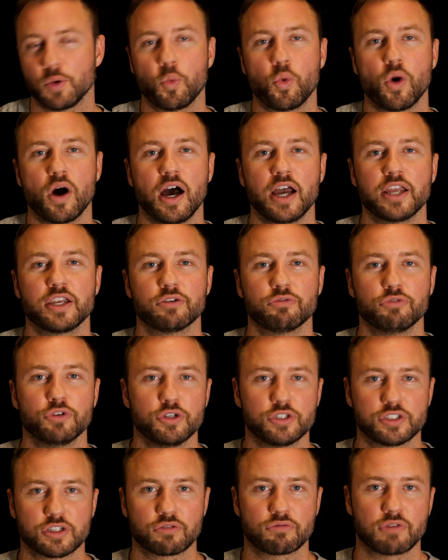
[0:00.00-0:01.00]
wider
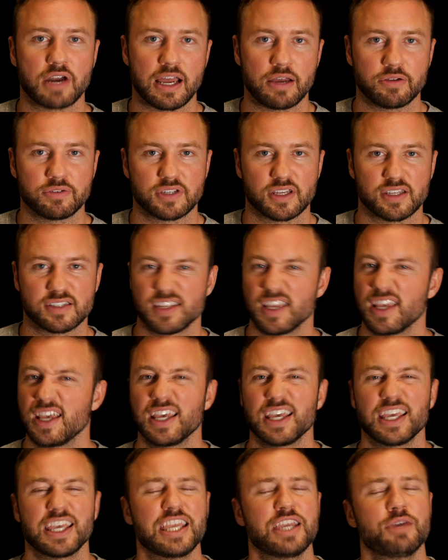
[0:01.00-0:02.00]
route around us.
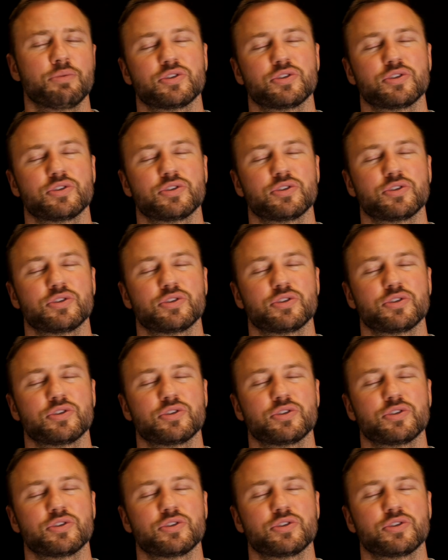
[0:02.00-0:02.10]
He